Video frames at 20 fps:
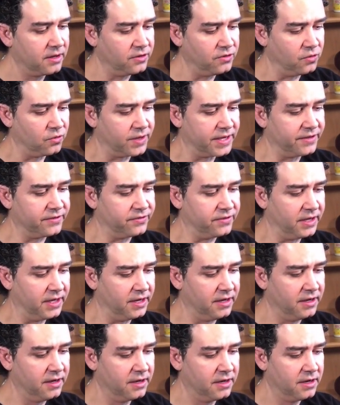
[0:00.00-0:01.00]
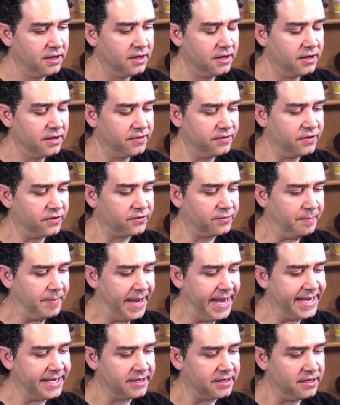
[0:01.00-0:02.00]
You can see the
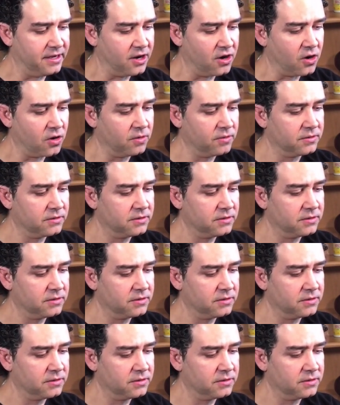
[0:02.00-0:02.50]
spike here.